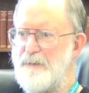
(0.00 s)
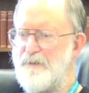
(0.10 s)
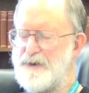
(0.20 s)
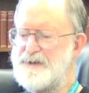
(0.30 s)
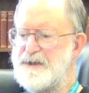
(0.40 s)

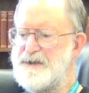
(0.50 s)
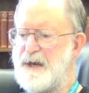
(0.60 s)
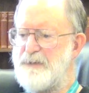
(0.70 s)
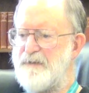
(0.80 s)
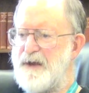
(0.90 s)
First
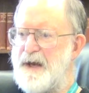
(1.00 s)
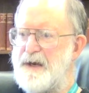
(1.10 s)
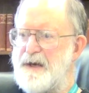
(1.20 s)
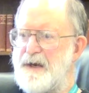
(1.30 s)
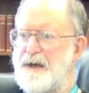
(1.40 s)
example of that
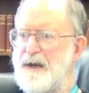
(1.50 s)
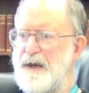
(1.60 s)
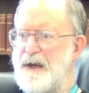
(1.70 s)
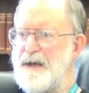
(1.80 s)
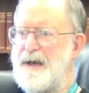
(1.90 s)
in an,
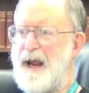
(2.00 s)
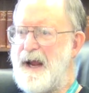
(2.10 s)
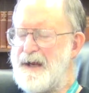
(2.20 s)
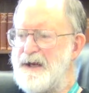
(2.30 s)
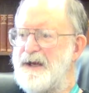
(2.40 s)
in
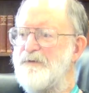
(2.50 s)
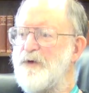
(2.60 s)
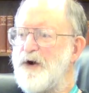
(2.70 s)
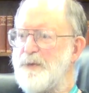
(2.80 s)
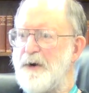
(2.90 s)
an
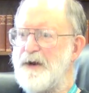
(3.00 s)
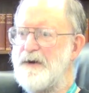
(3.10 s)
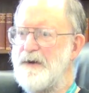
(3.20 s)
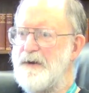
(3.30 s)
invertebrate.